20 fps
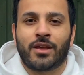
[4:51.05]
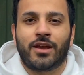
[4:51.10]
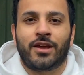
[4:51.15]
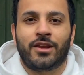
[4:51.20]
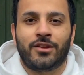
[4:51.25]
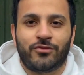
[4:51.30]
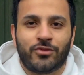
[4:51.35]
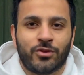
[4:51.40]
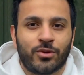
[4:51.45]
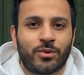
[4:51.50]
And
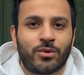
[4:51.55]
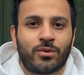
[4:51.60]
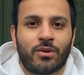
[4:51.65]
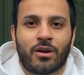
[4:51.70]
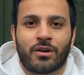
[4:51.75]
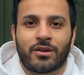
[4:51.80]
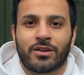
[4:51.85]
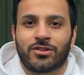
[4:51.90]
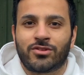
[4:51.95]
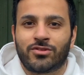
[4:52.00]
if you
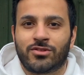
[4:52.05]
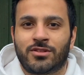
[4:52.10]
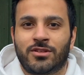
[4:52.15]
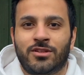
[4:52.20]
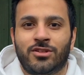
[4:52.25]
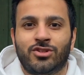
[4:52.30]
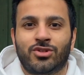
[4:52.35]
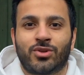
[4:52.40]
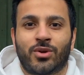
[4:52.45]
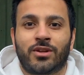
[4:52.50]
are interested
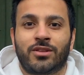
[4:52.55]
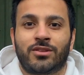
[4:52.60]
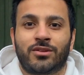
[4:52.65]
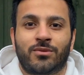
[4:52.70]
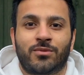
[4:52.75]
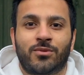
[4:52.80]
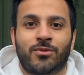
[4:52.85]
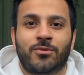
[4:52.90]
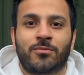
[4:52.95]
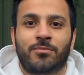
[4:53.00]
in joining the
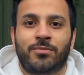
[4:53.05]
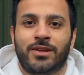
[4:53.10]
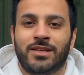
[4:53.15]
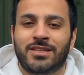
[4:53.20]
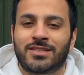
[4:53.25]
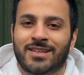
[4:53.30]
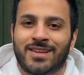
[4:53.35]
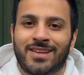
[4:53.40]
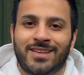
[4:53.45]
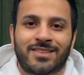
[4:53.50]
group,
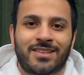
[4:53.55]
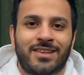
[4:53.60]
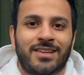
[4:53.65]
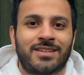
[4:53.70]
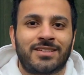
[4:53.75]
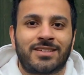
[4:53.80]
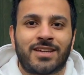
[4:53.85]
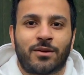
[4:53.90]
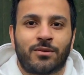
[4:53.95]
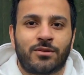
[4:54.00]
please click the
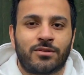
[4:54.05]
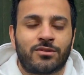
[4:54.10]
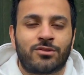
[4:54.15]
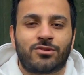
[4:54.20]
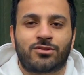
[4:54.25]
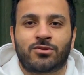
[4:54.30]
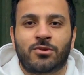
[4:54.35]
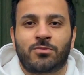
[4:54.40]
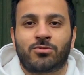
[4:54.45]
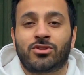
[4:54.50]
link down in the
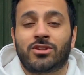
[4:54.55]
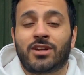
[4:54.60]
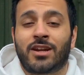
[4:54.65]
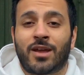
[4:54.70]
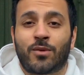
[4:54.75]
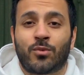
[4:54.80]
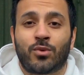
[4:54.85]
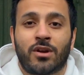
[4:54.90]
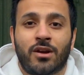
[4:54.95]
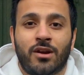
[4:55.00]
description, and
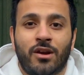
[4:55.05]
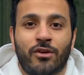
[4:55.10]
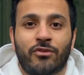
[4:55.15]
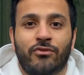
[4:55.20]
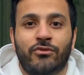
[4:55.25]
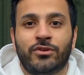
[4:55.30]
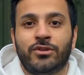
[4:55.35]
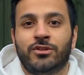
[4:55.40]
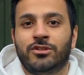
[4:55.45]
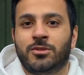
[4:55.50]
I would love
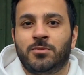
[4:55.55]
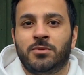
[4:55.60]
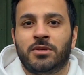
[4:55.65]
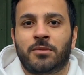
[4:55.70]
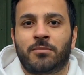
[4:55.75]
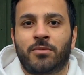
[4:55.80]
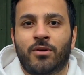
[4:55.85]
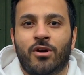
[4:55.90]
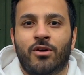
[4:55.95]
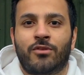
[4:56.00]
for you to be a
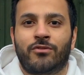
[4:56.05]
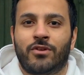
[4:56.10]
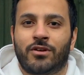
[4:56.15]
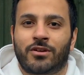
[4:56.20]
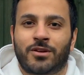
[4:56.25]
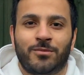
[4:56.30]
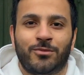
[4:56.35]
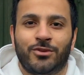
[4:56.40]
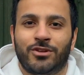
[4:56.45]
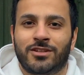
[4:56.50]
part of our
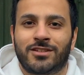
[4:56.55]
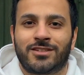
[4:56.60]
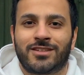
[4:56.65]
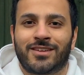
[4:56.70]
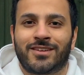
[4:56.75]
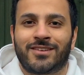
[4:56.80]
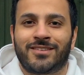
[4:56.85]
community.